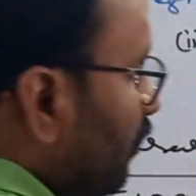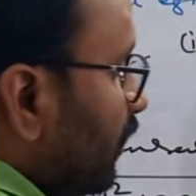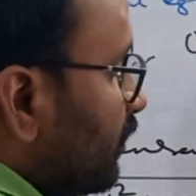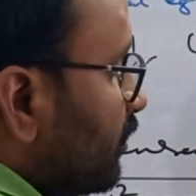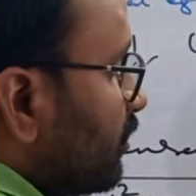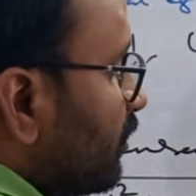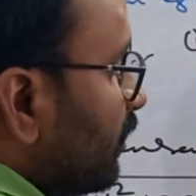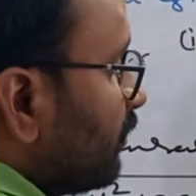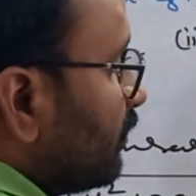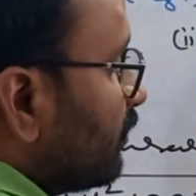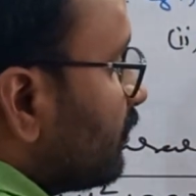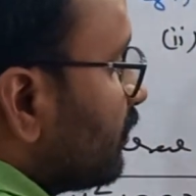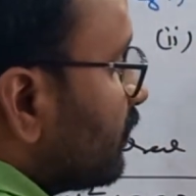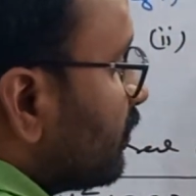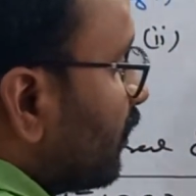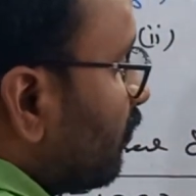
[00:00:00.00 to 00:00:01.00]
consider
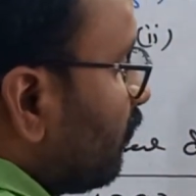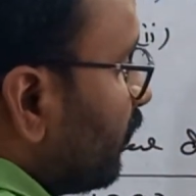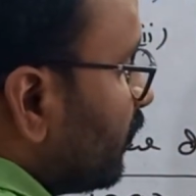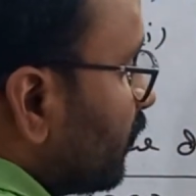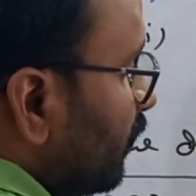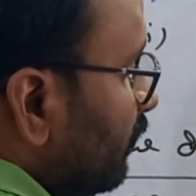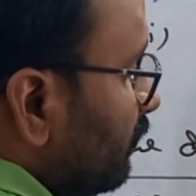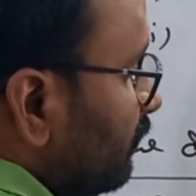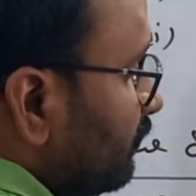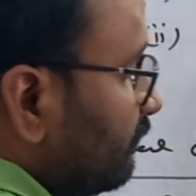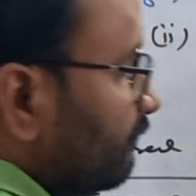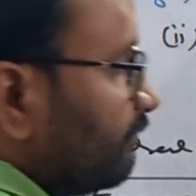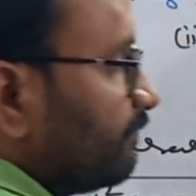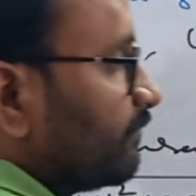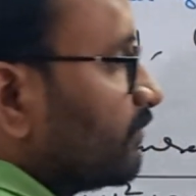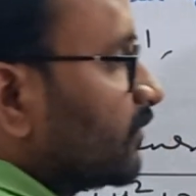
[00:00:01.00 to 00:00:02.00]
this is the question.
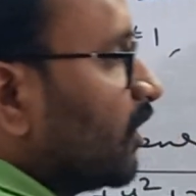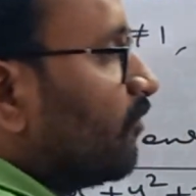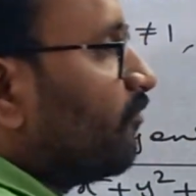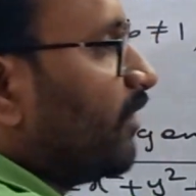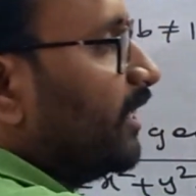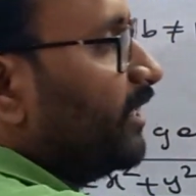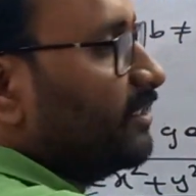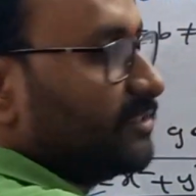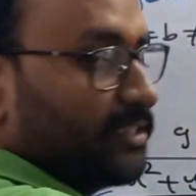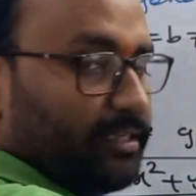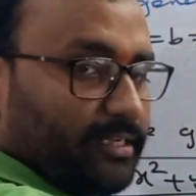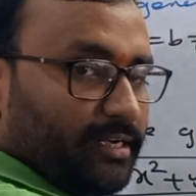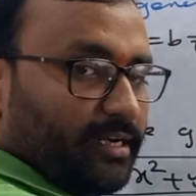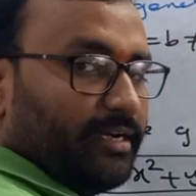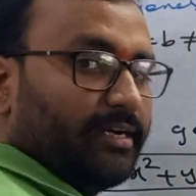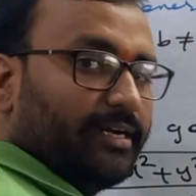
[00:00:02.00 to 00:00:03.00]
Find
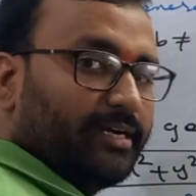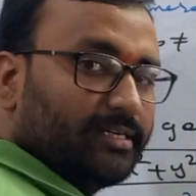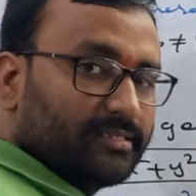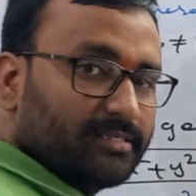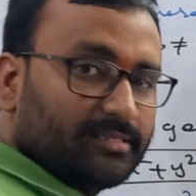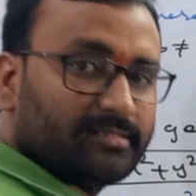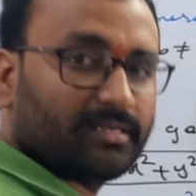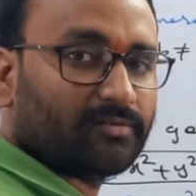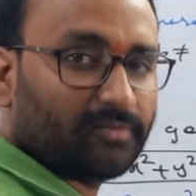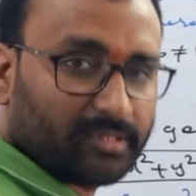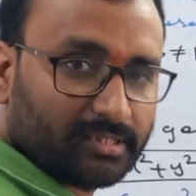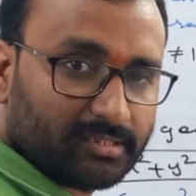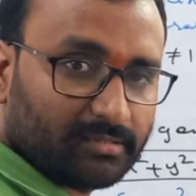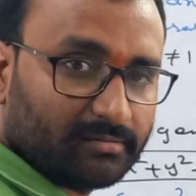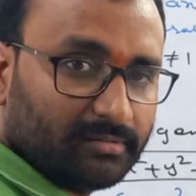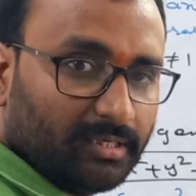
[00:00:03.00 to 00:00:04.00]
center and radius is the
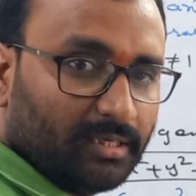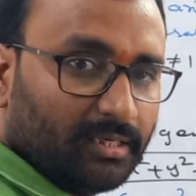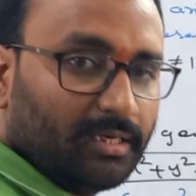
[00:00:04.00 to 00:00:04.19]
question.